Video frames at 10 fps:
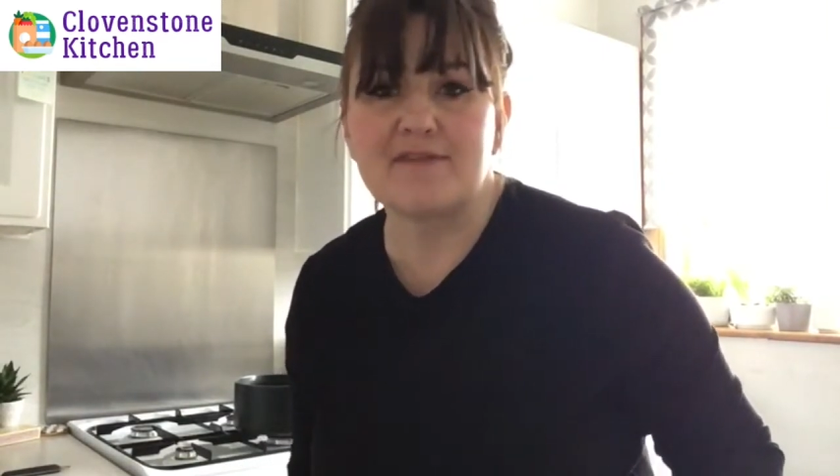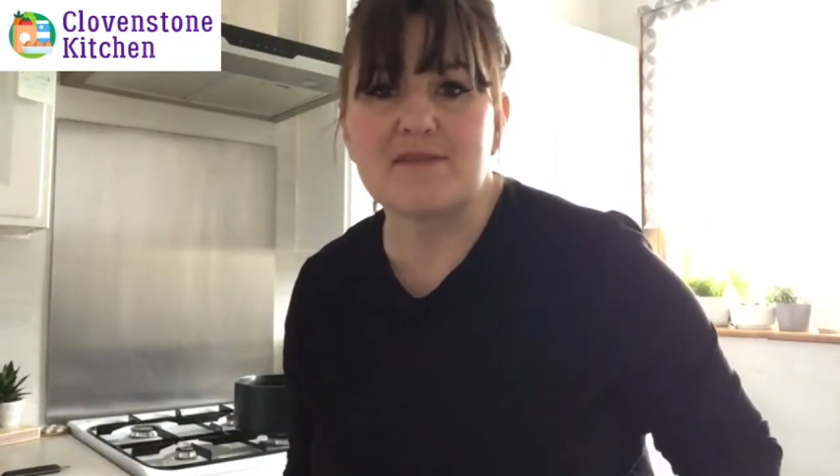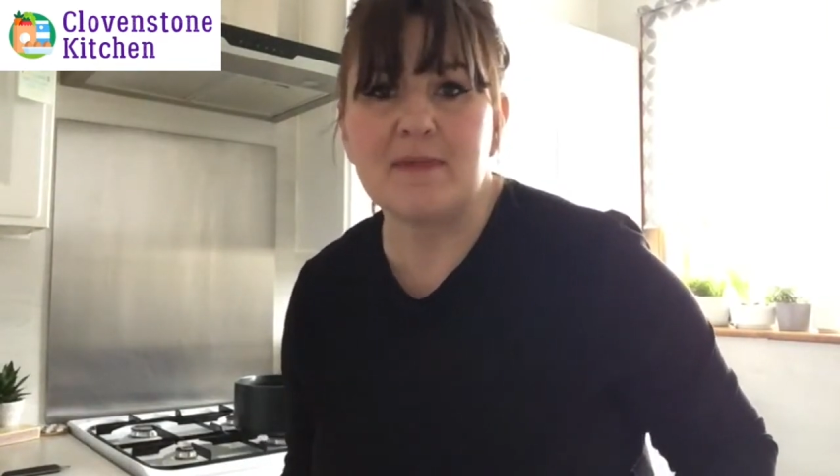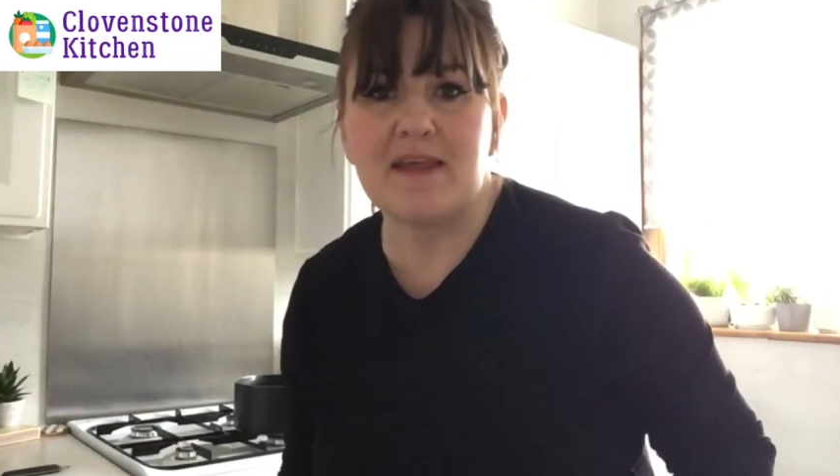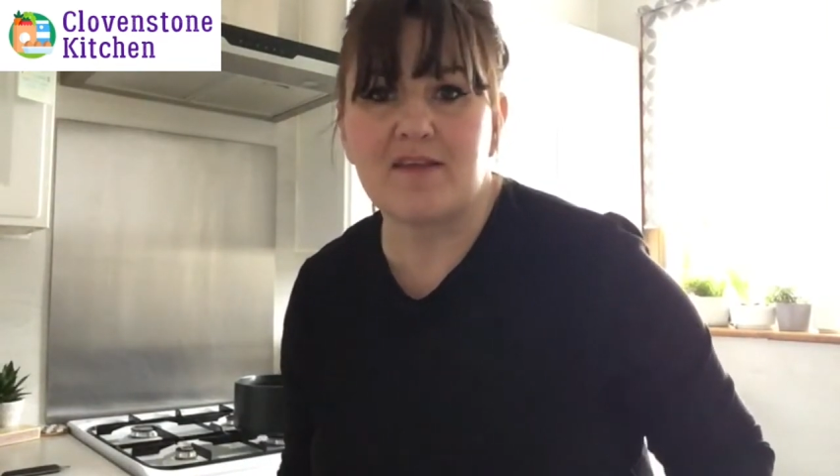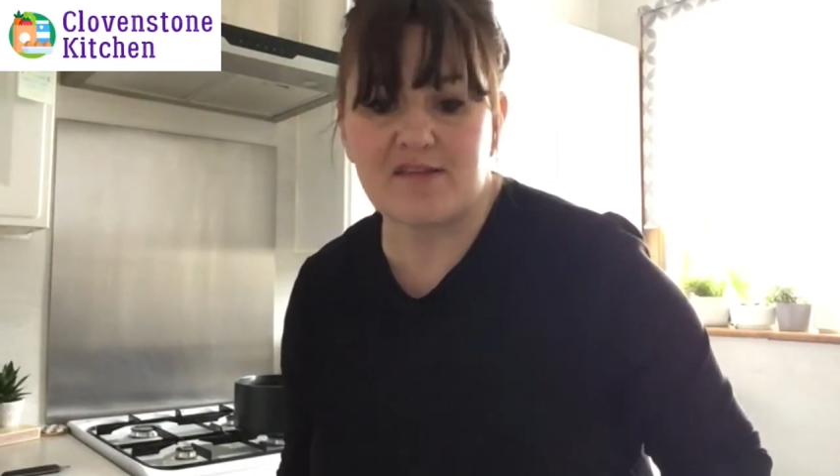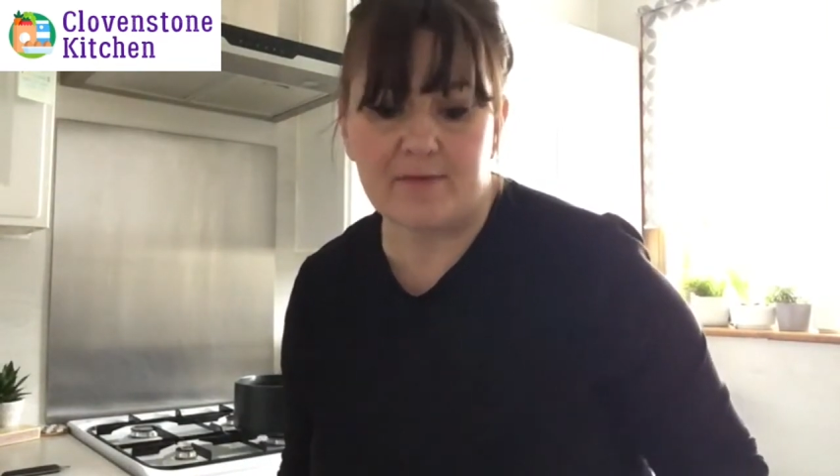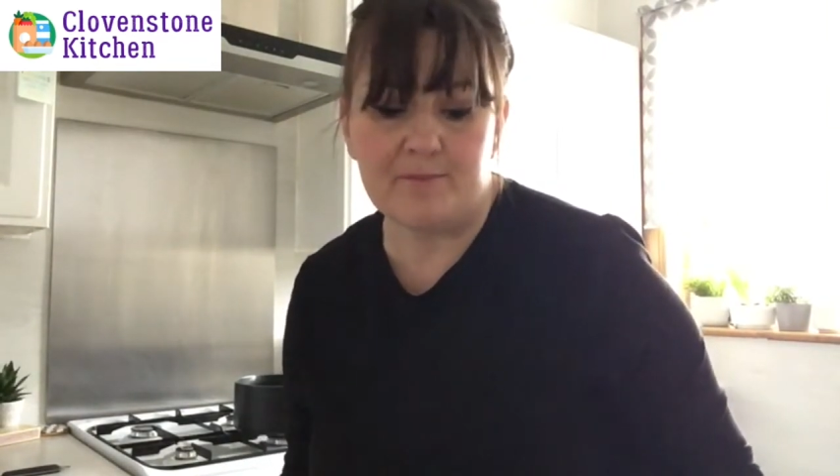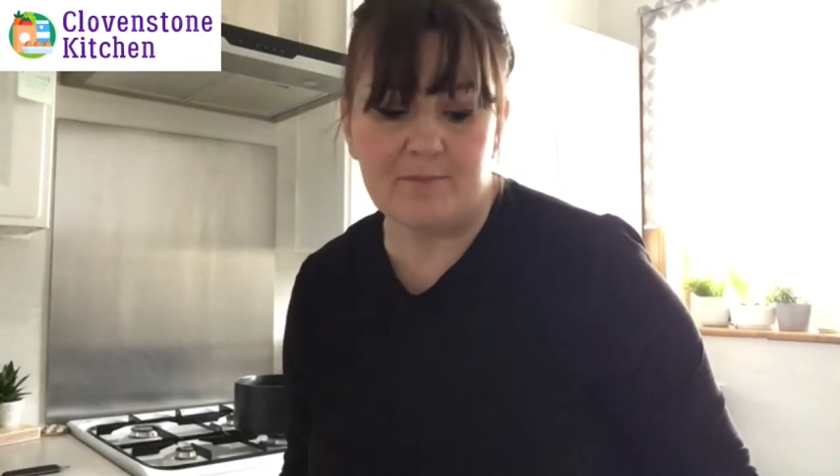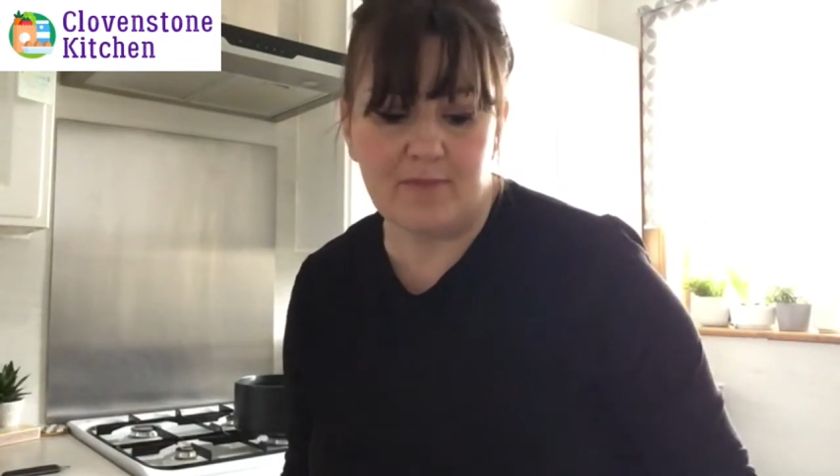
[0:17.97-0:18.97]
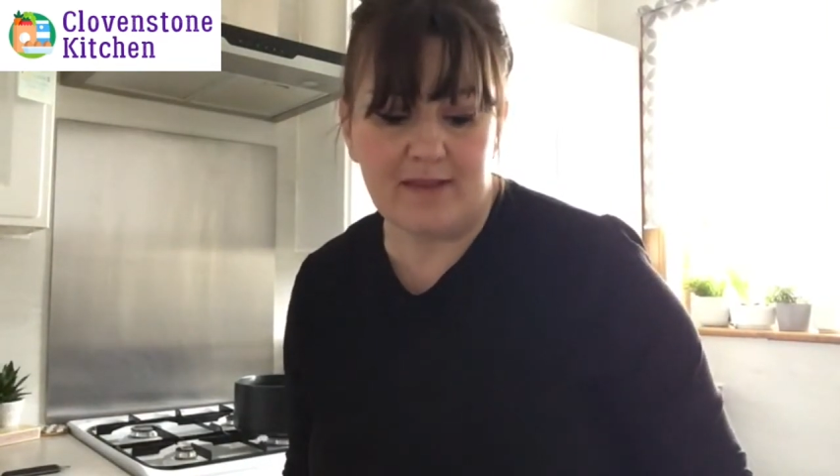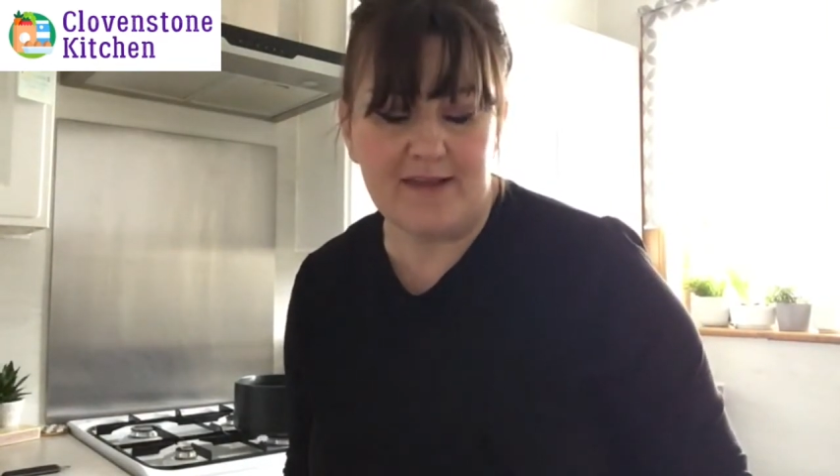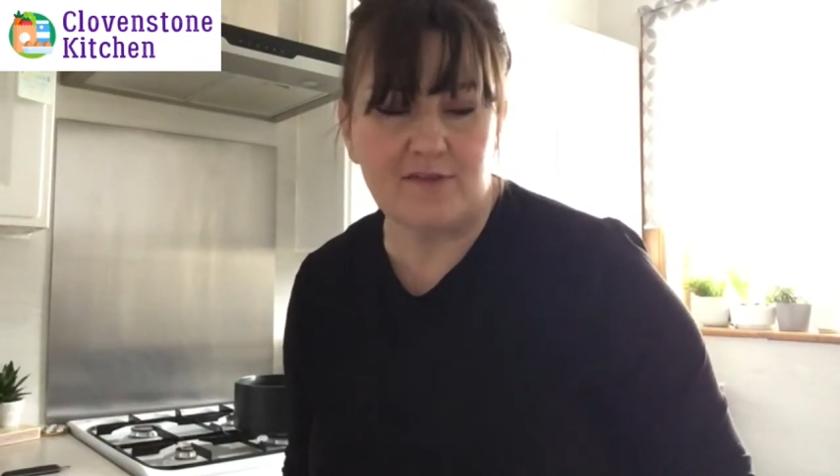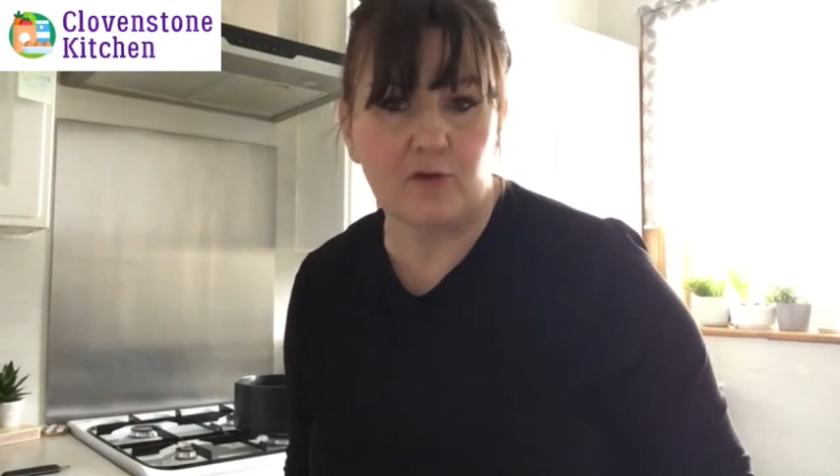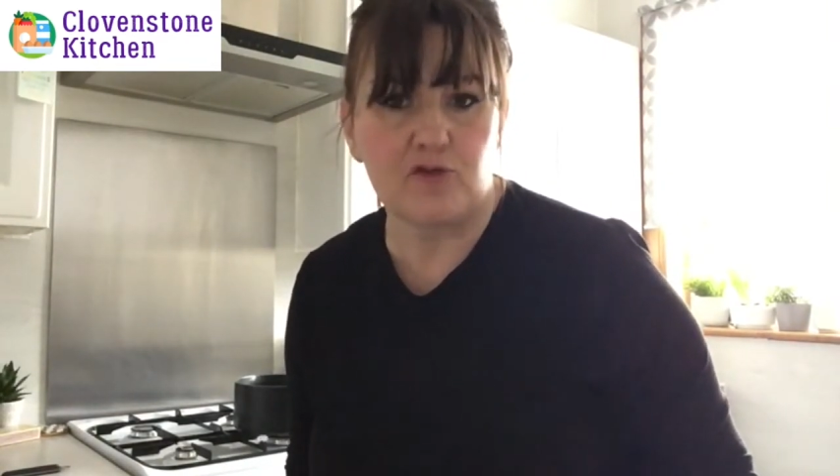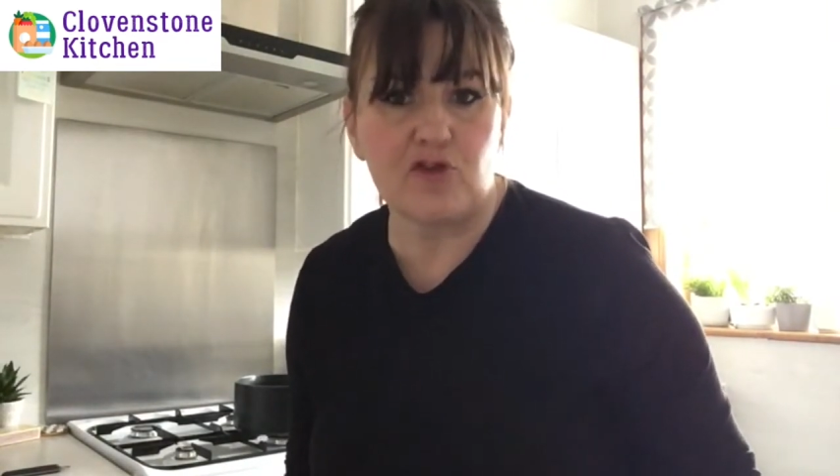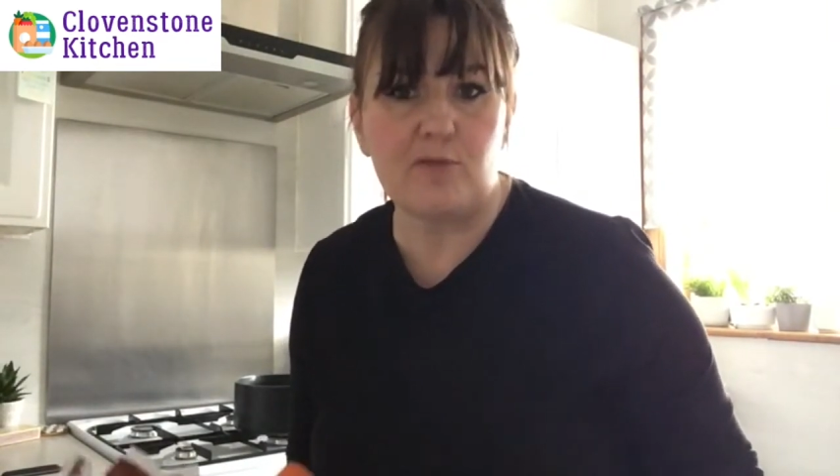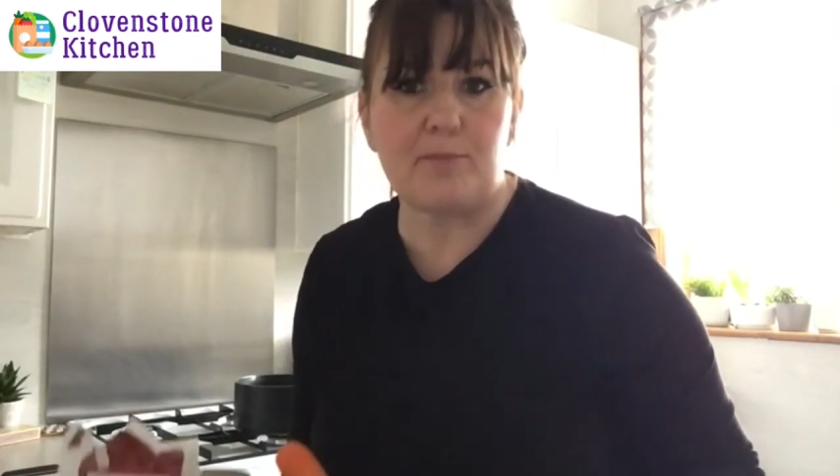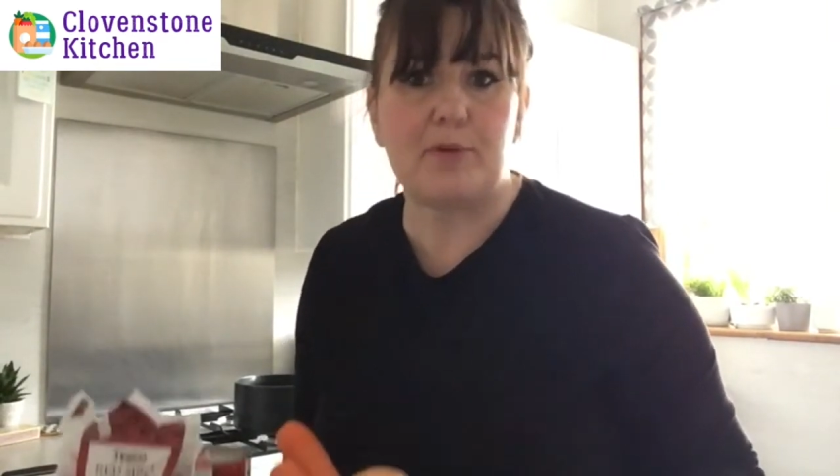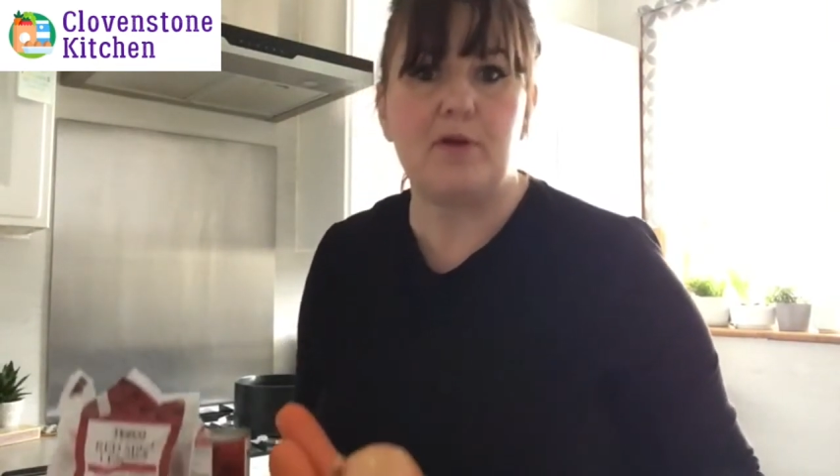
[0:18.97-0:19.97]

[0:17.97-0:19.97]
to make some lentil soup,